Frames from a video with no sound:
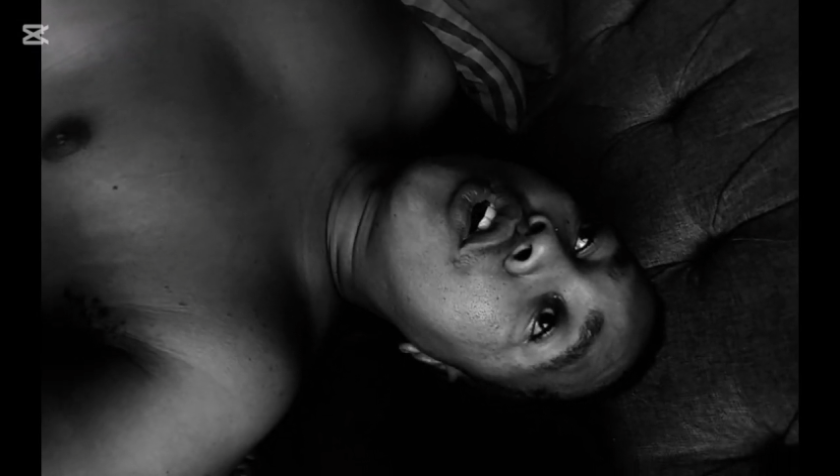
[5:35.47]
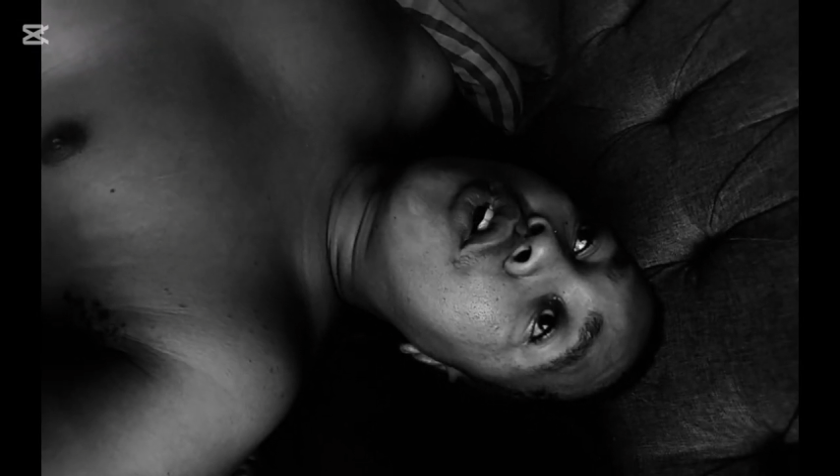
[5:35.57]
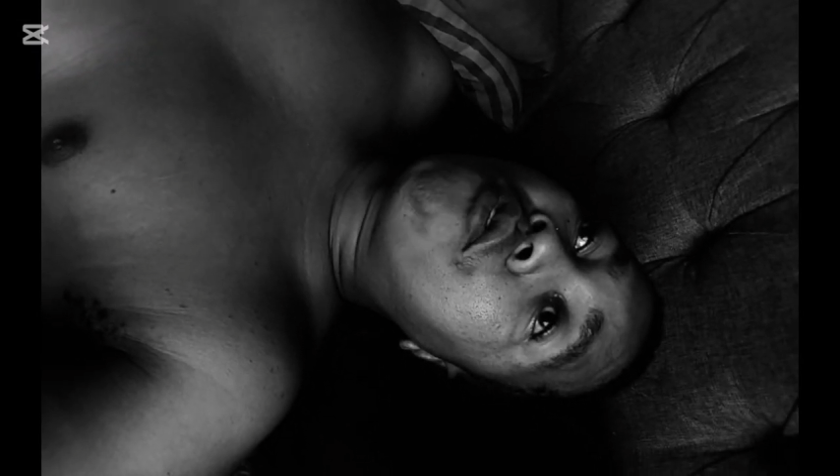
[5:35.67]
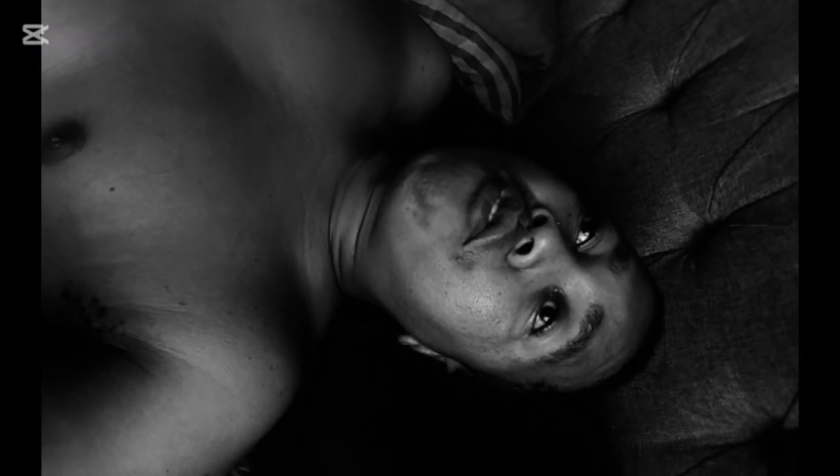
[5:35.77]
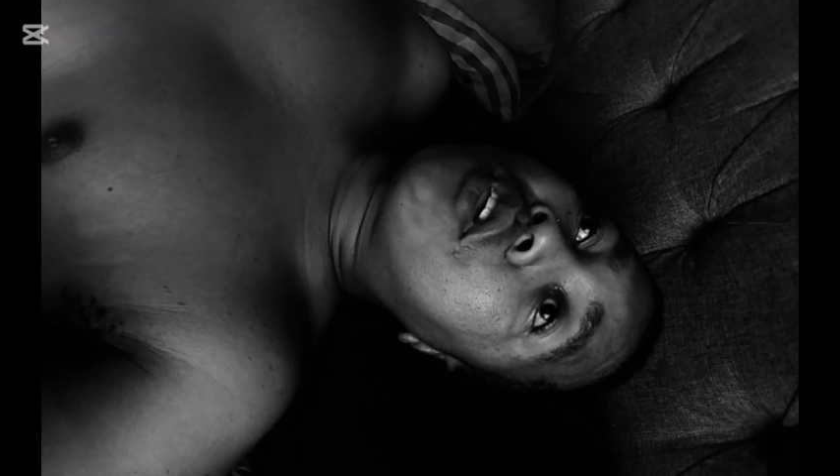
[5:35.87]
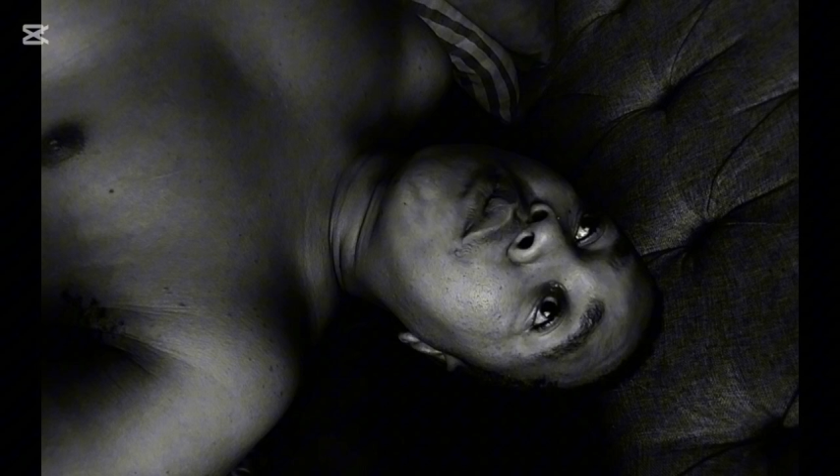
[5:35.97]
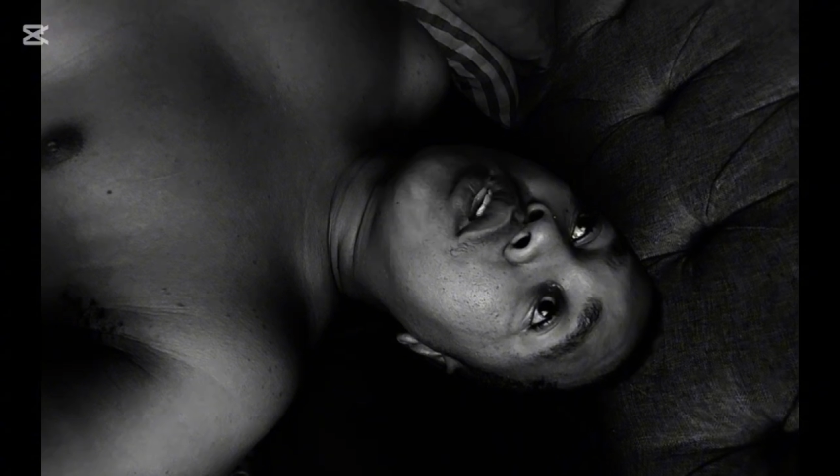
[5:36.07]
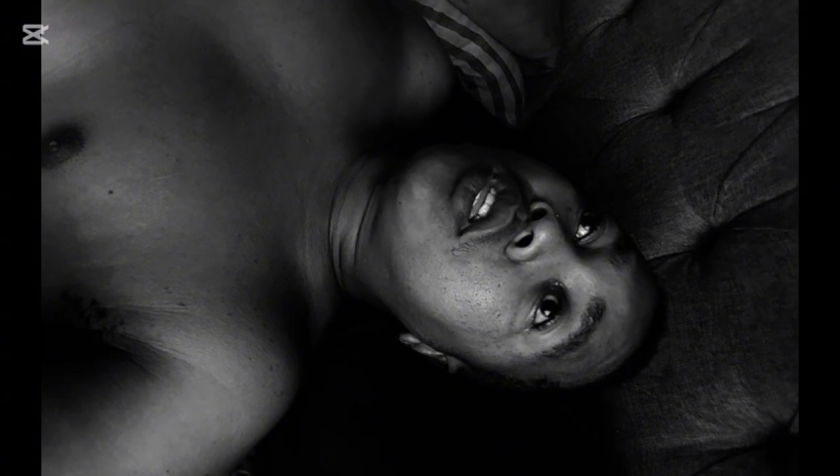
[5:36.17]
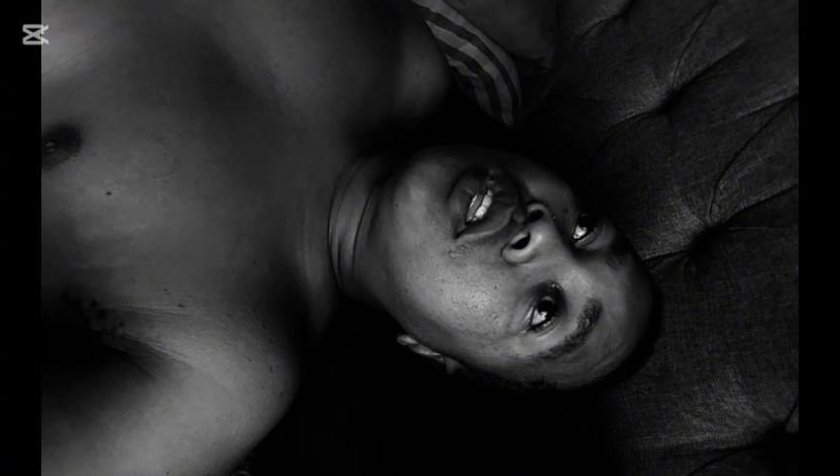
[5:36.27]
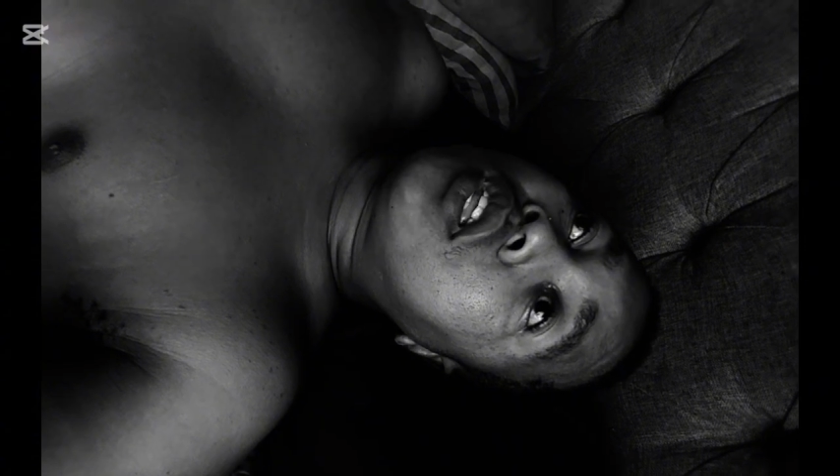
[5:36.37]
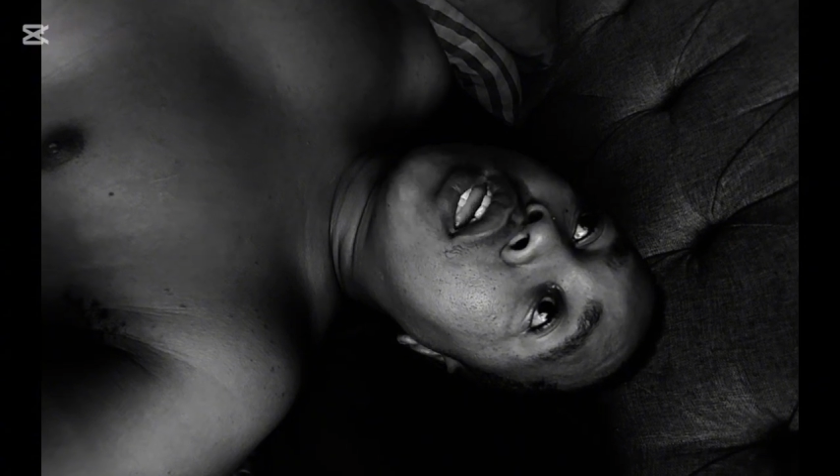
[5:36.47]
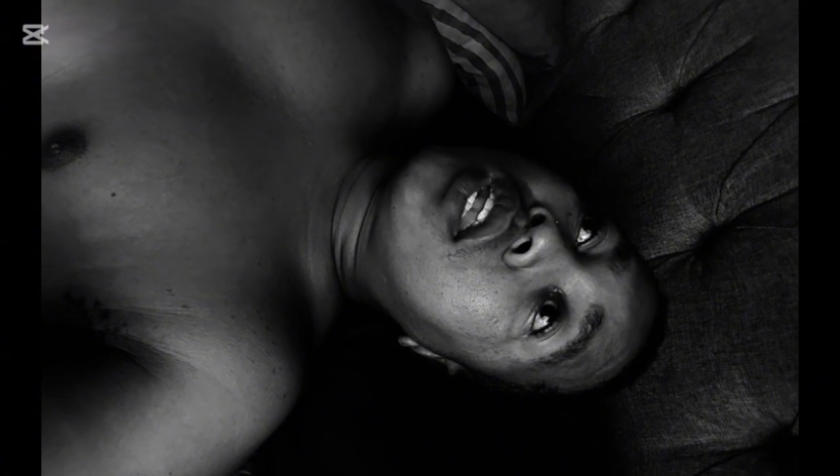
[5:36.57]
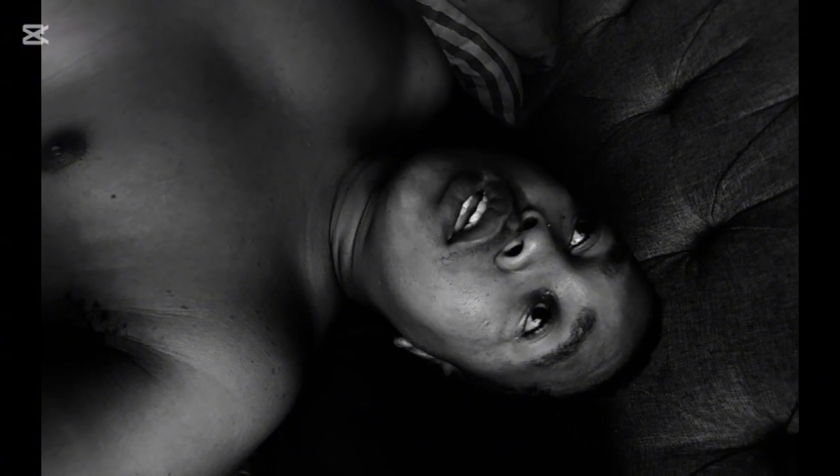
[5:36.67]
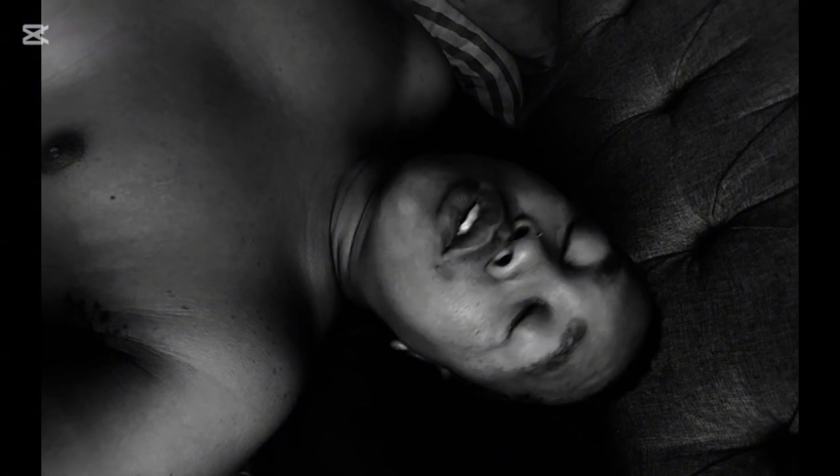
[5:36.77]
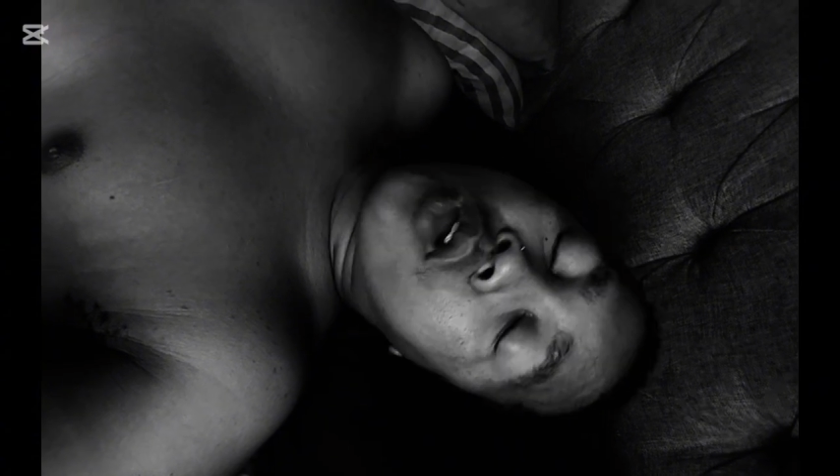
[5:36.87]
of them in
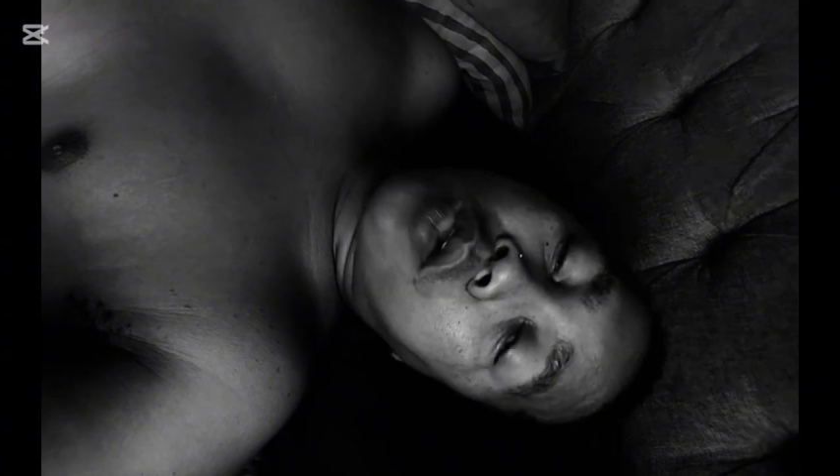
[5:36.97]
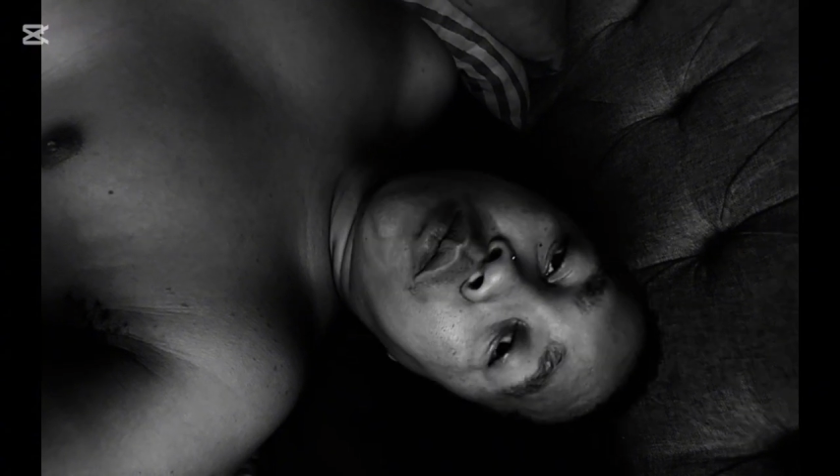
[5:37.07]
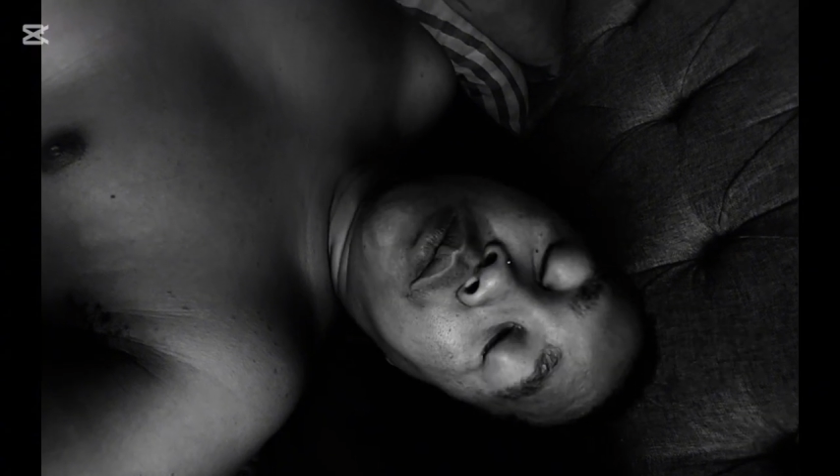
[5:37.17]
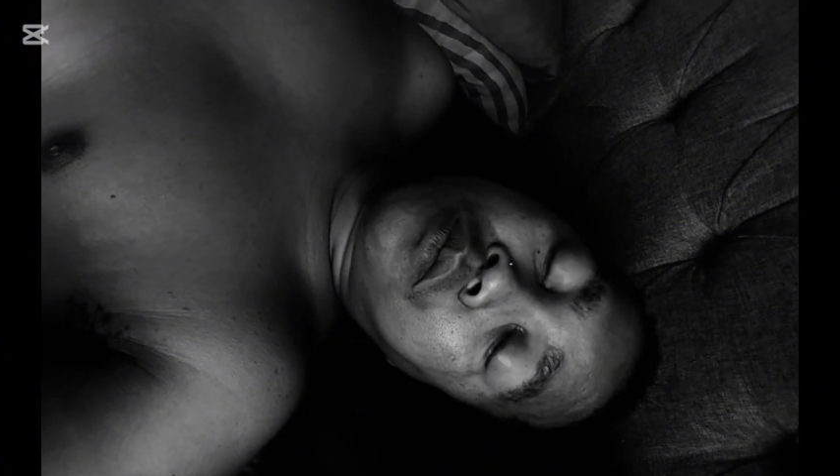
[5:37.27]
any crime.